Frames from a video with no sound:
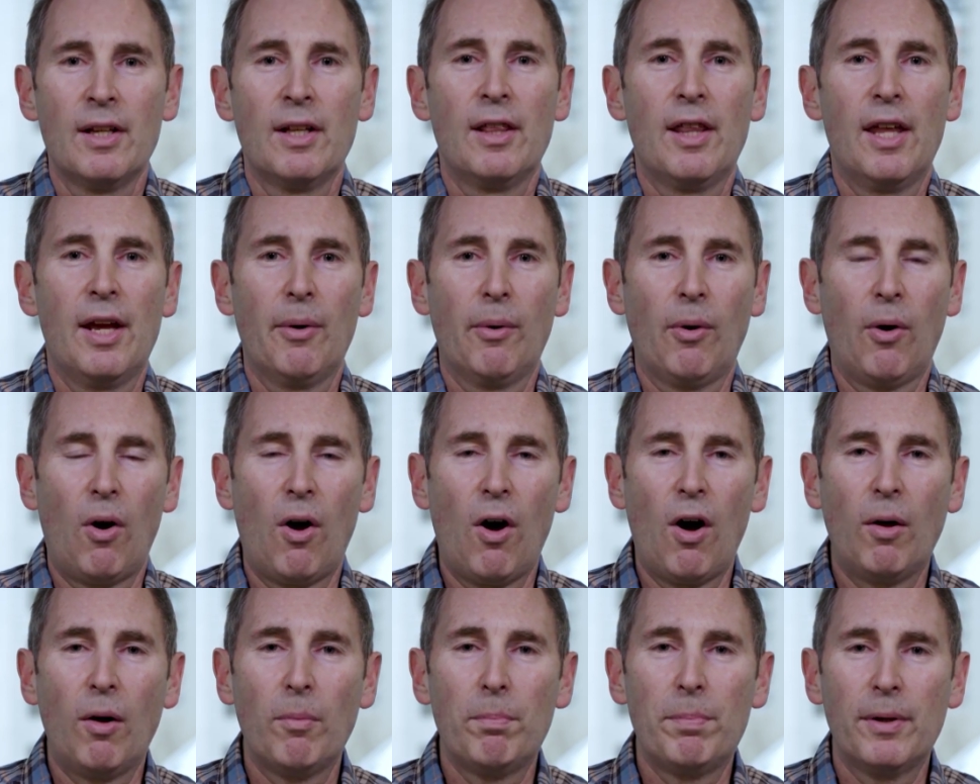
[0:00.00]
They were
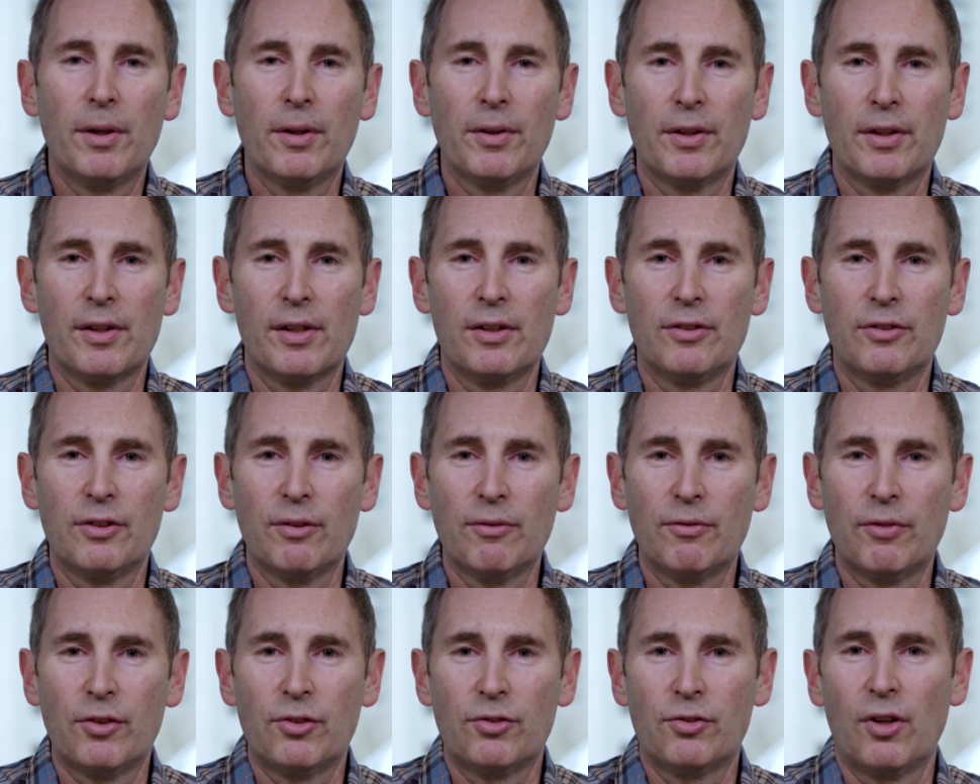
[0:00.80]
all building these
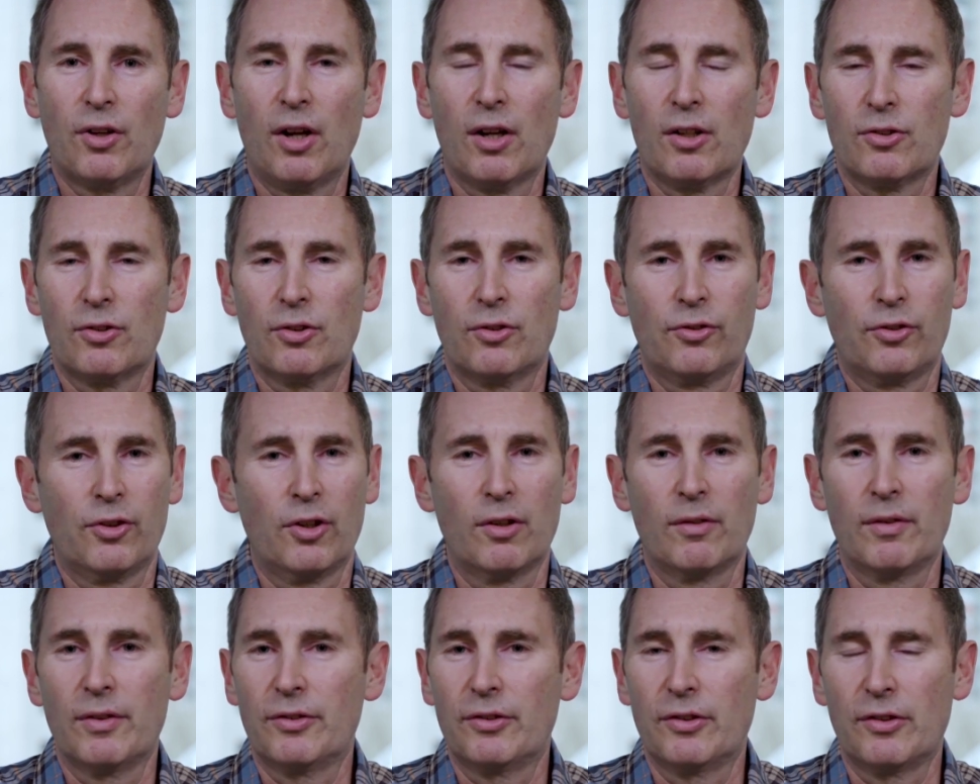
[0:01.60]
infrastructure
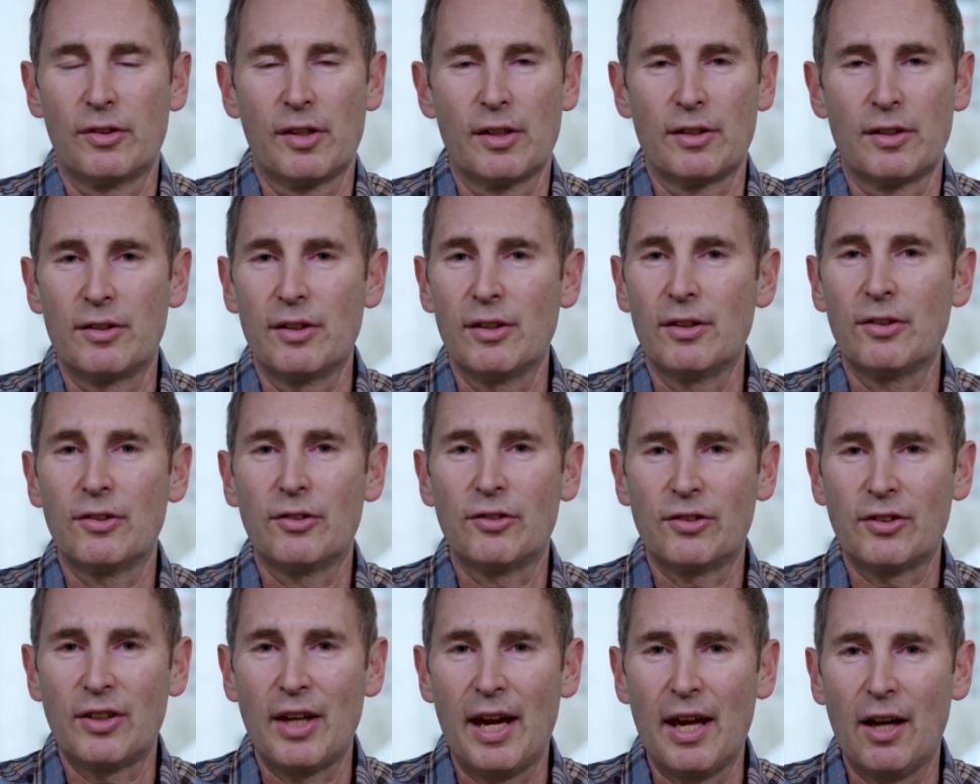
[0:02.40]
services that didn't
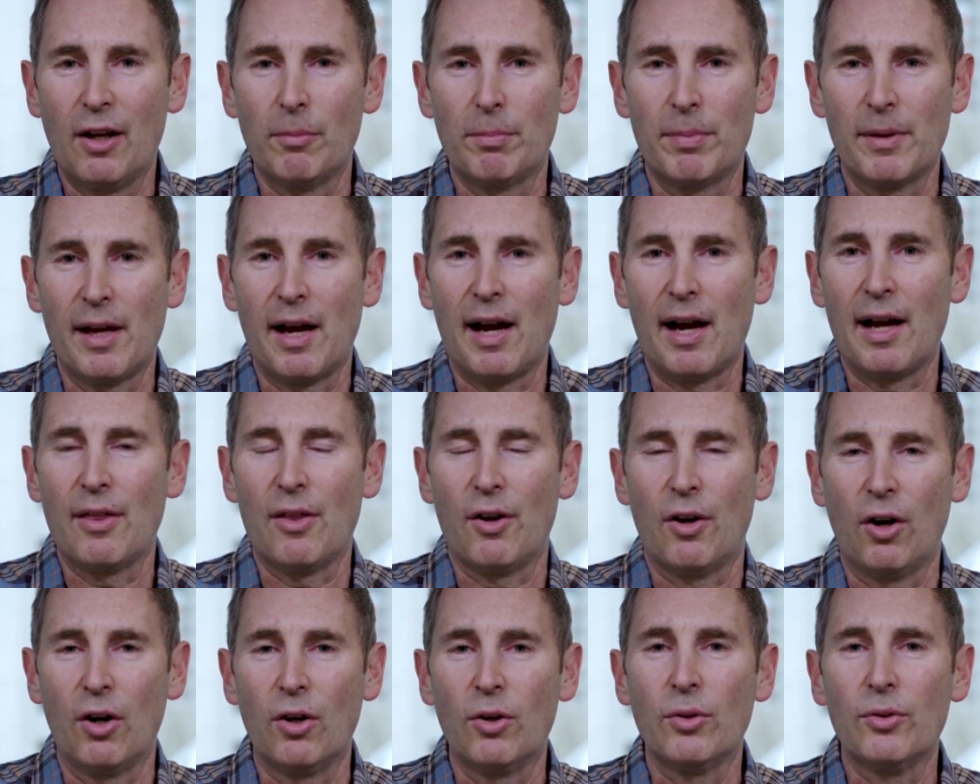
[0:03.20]
scale beyond
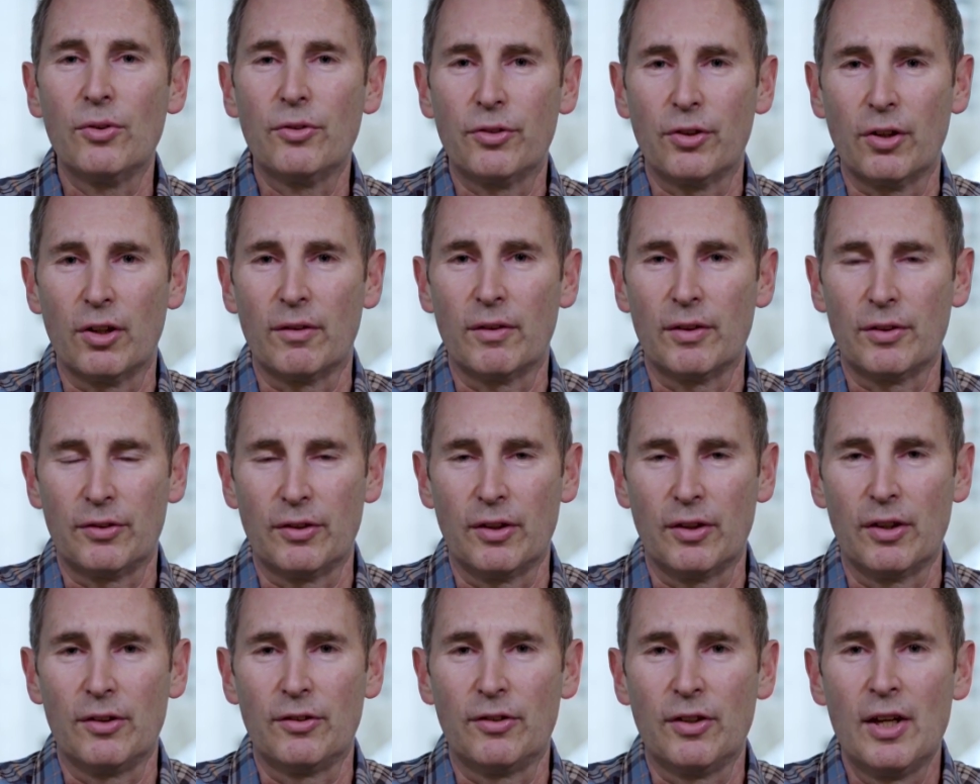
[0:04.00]
their own
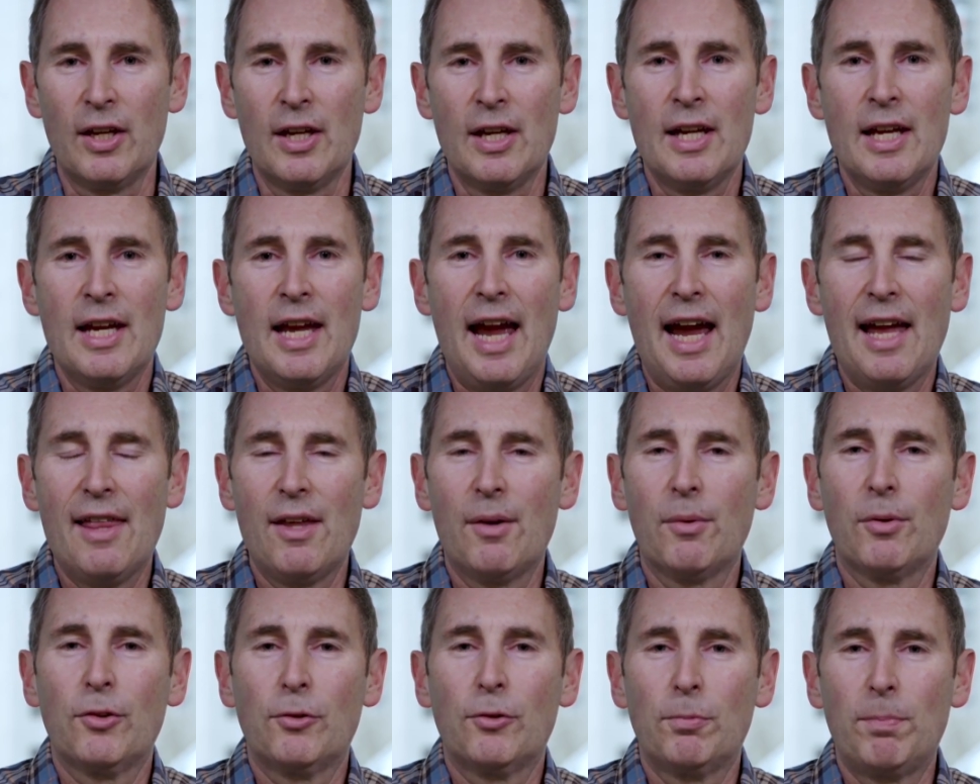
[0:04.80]
services, and
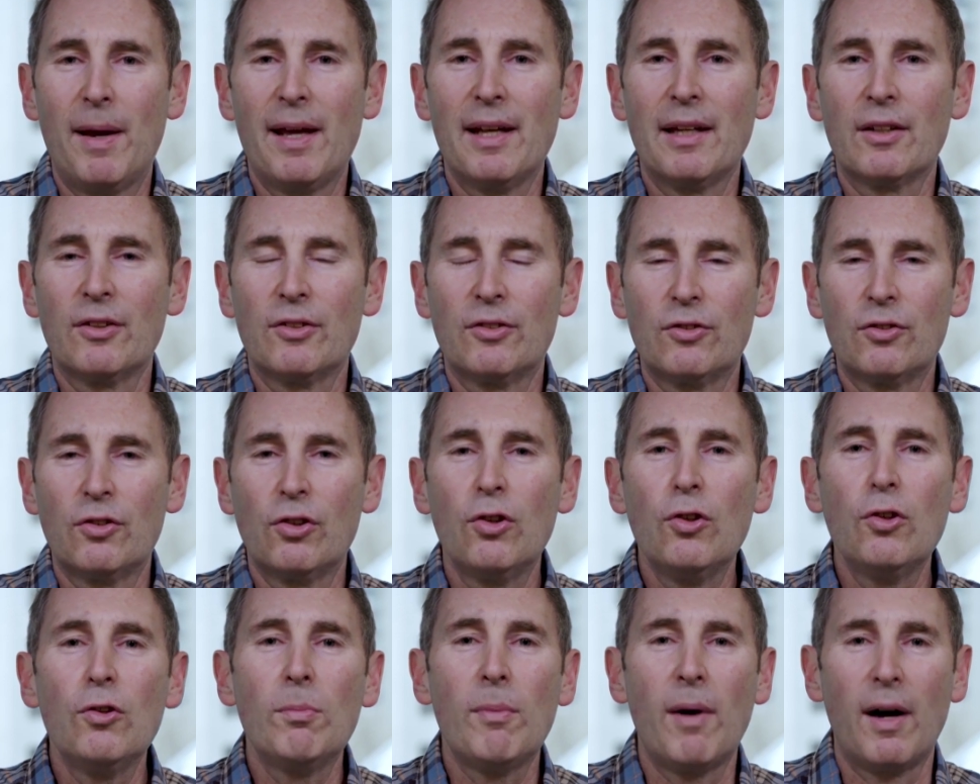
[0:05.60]
they were spending
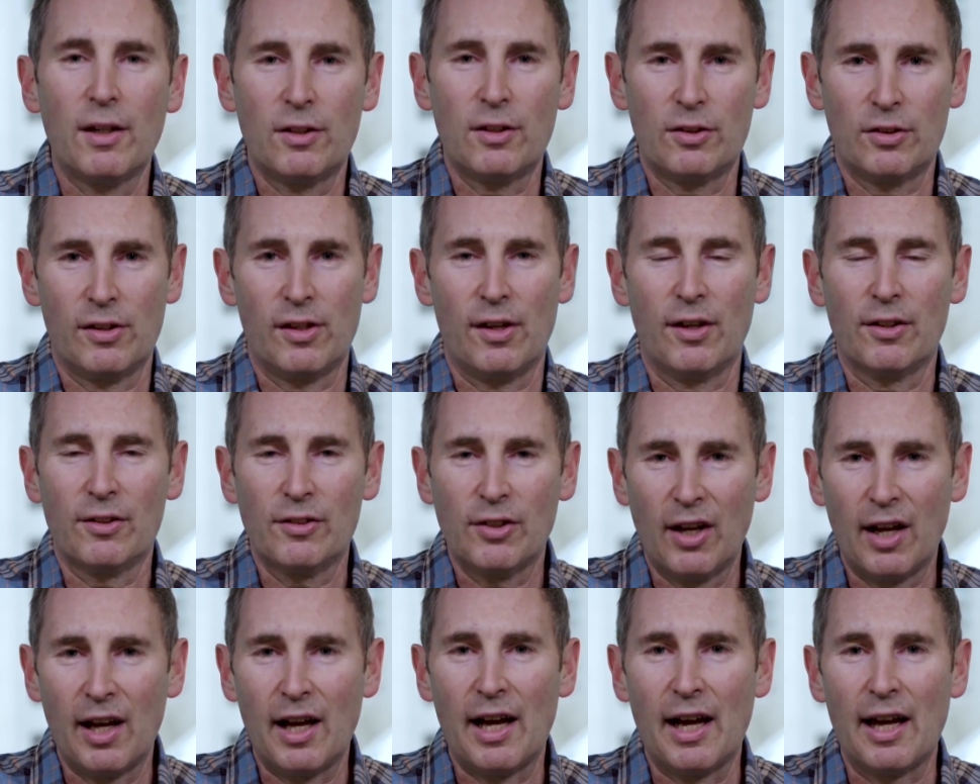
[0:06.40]
too much of their
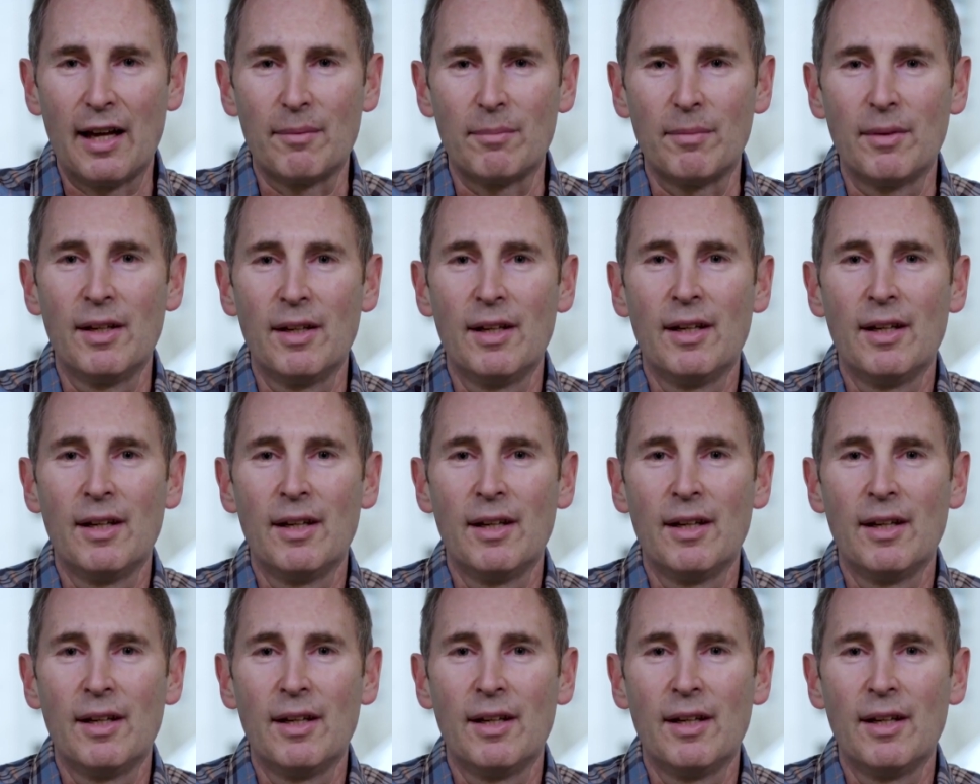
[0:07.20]
time